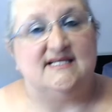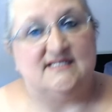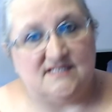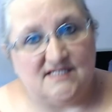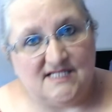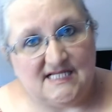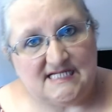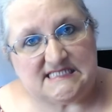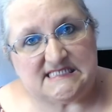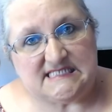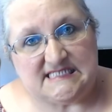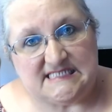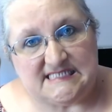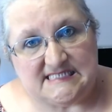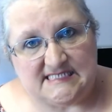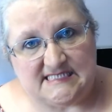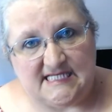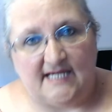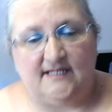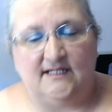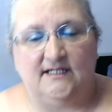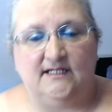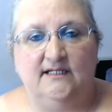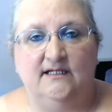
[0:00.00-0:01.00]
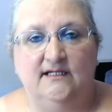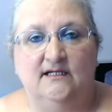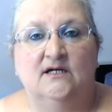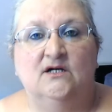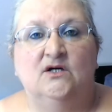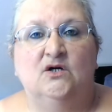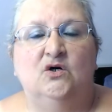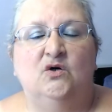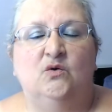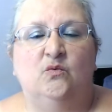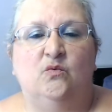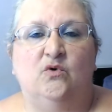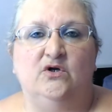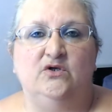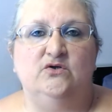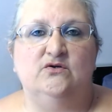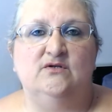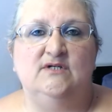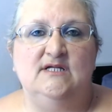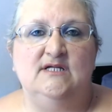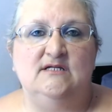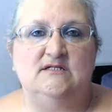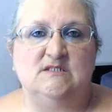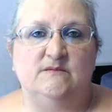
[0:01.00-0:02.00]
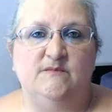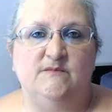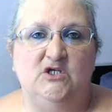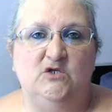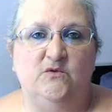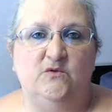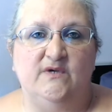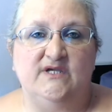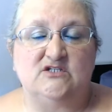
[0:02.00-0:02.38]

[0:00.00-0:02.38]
and that's exactly what you need to be doing.